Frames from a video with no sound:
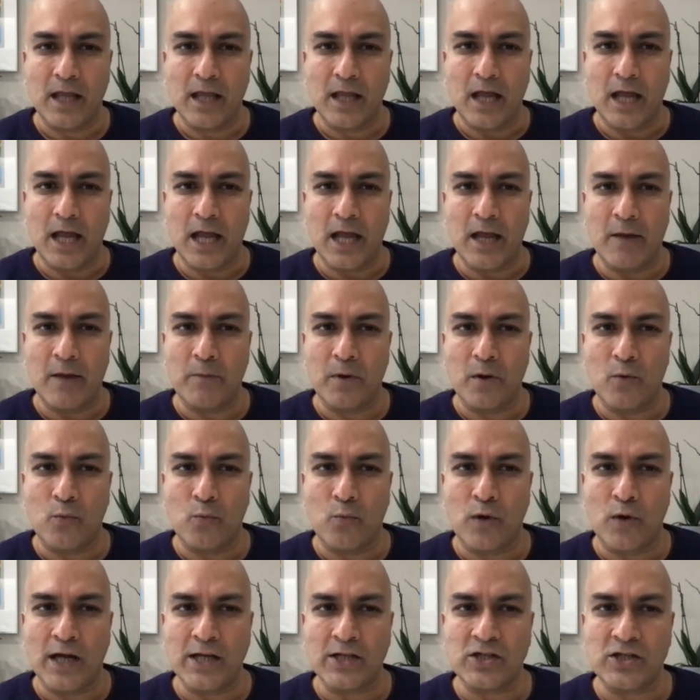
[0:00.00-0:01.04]
Um,
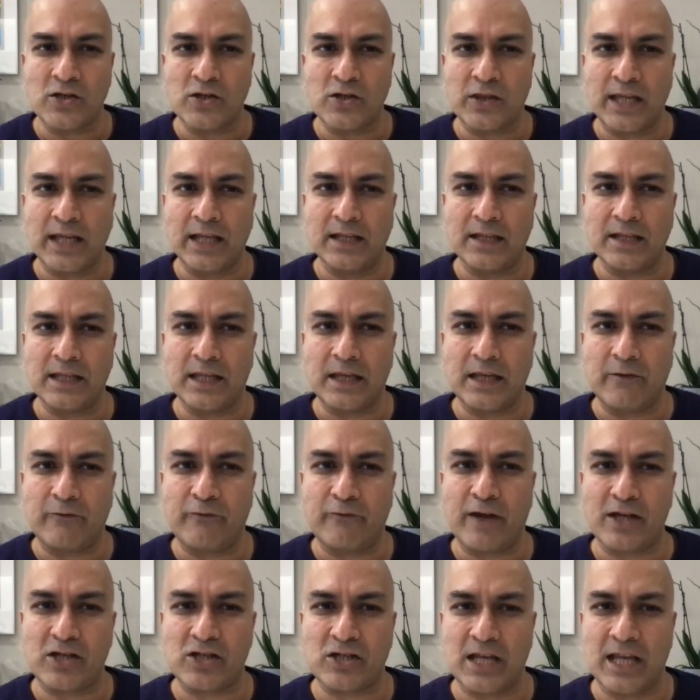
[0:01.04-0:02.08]
why do you think the
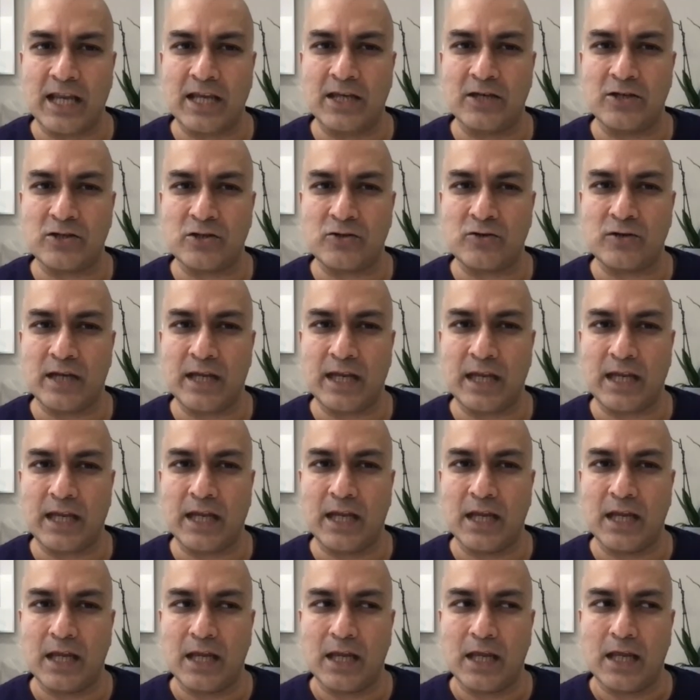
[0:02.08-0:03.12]
fashion
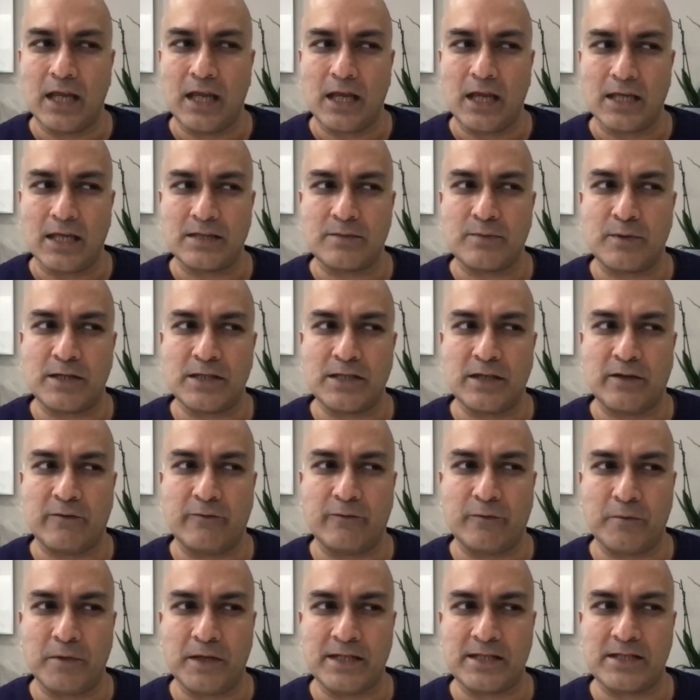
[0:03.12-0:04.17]
industry, especially
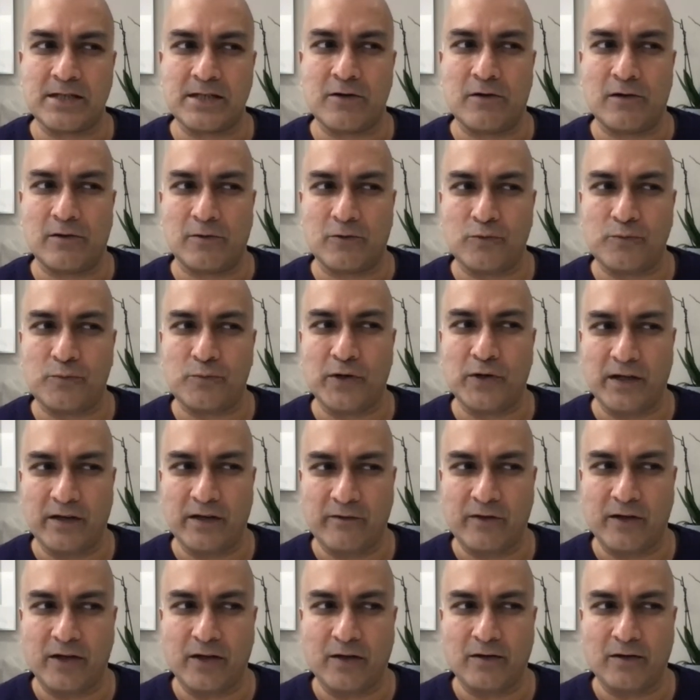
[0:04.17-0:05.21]
from a historical point
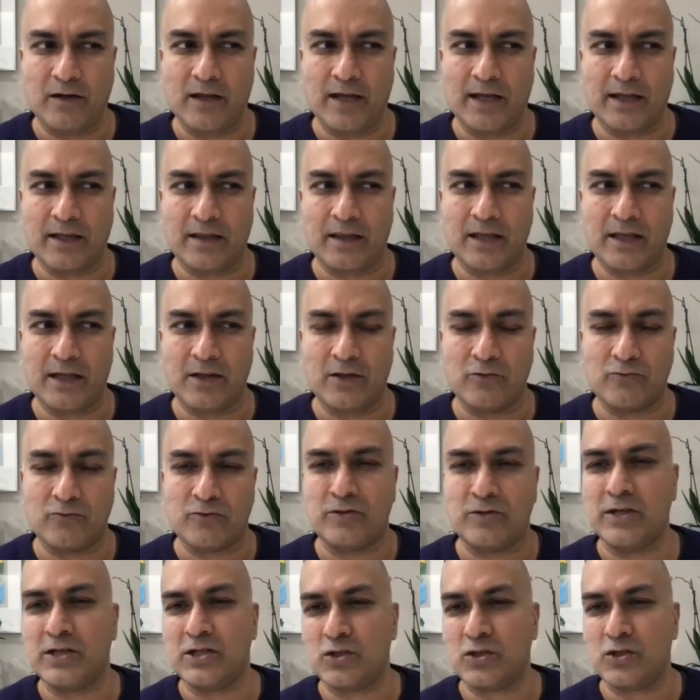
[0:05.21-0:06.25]
of view, like the, the
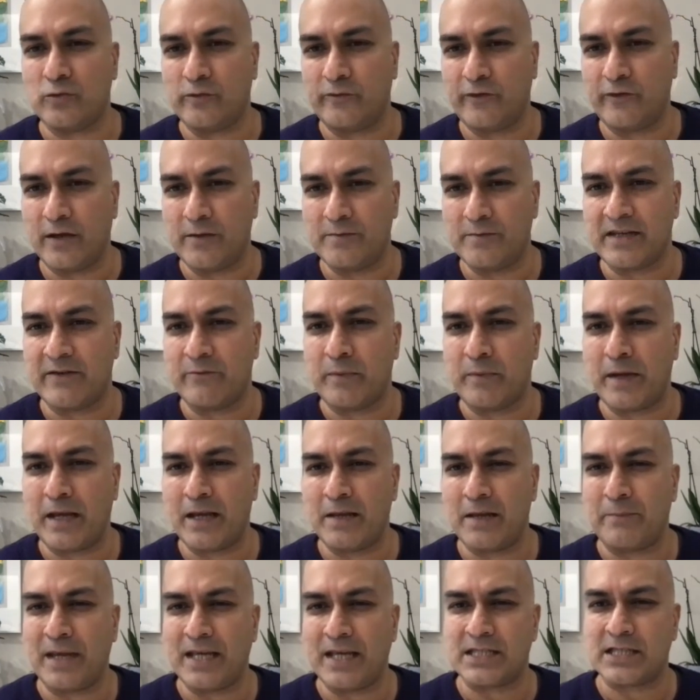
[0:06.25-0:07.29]
traditional firms, have been
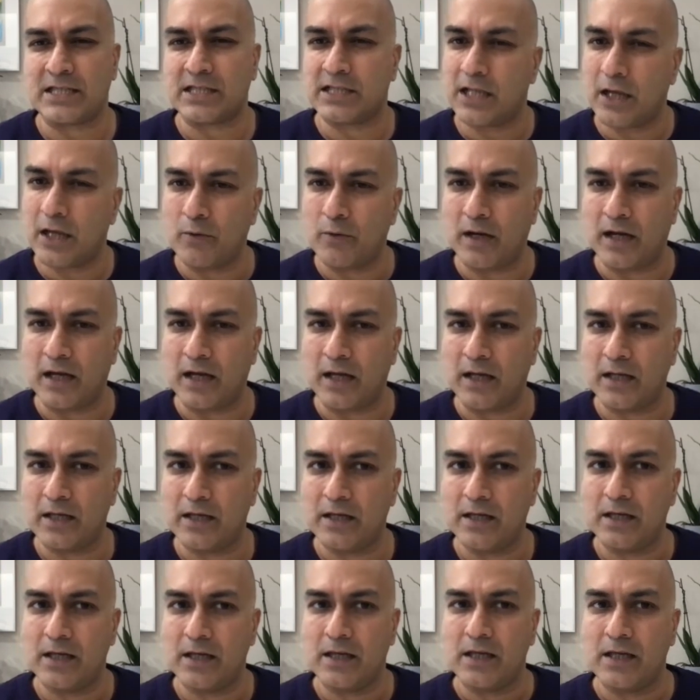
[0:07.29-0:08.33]
a bit slower
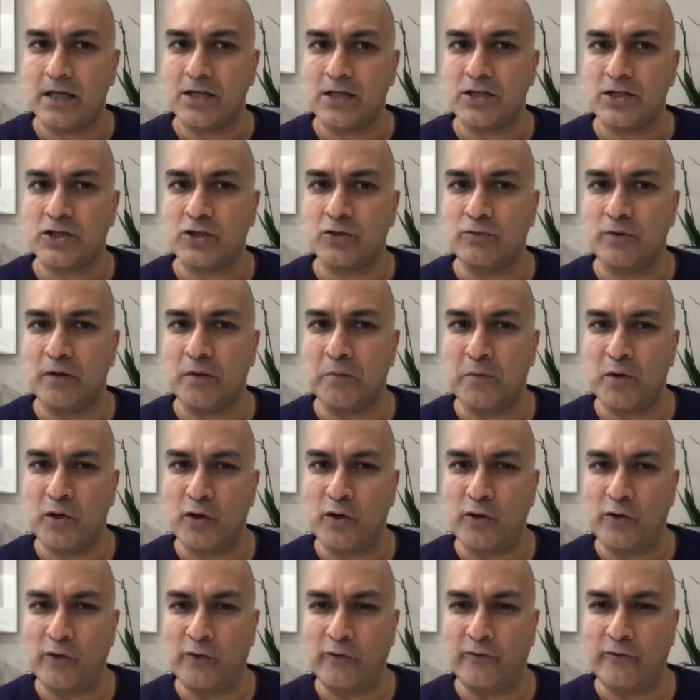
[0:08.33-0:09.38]
to
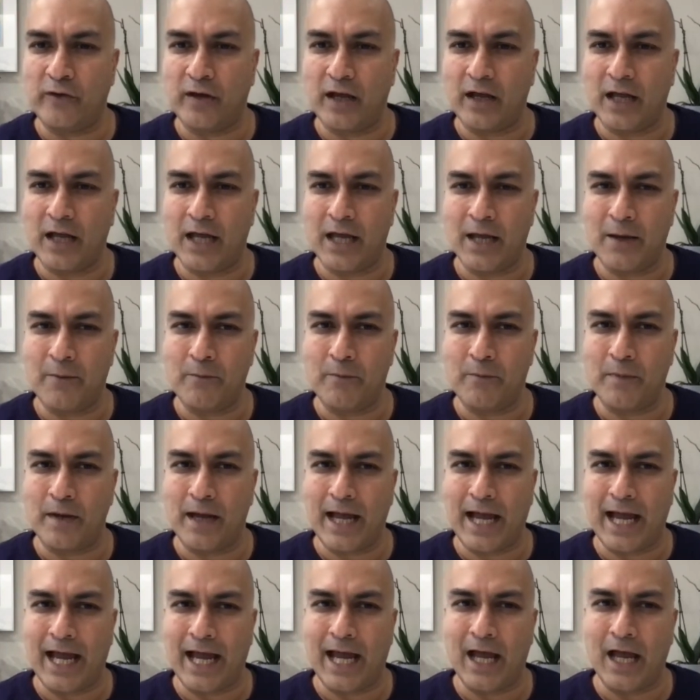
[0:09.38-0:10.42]
remove
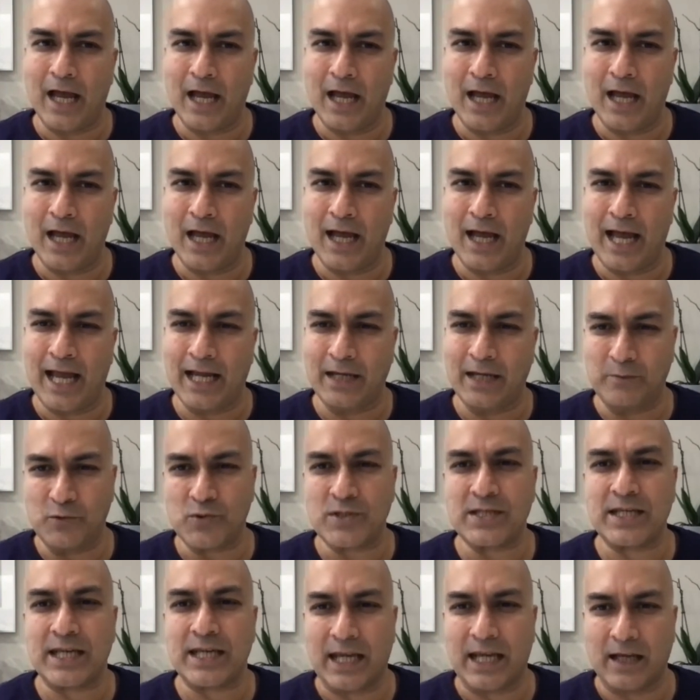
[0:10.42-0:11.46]
um, uh,
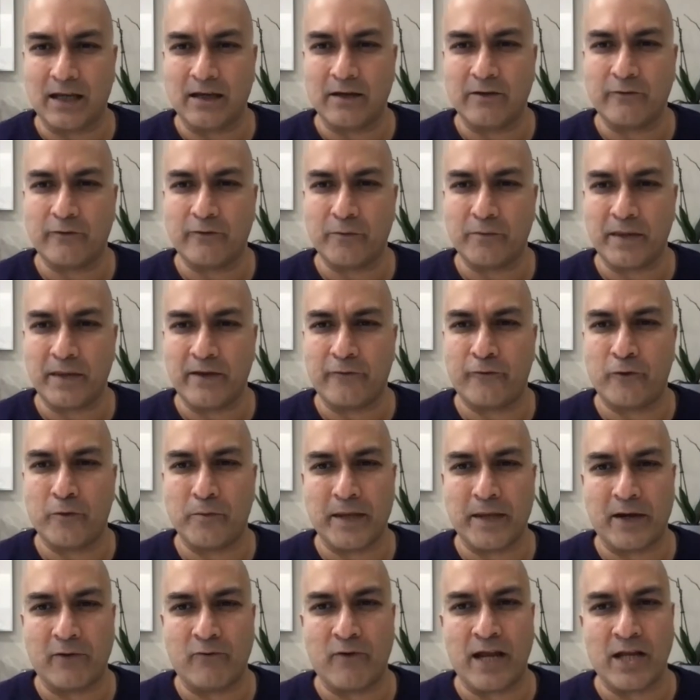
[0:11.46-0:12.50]
animal skin from their from
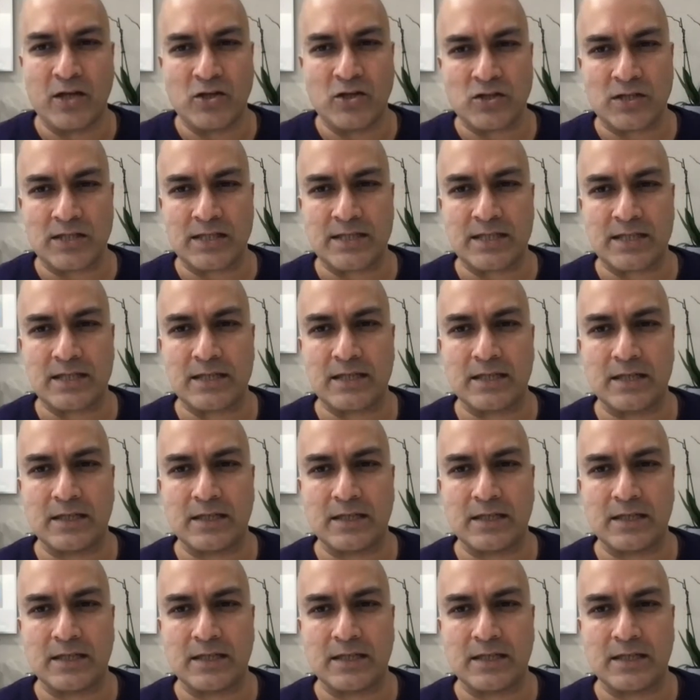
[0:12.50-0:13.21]
their ranges?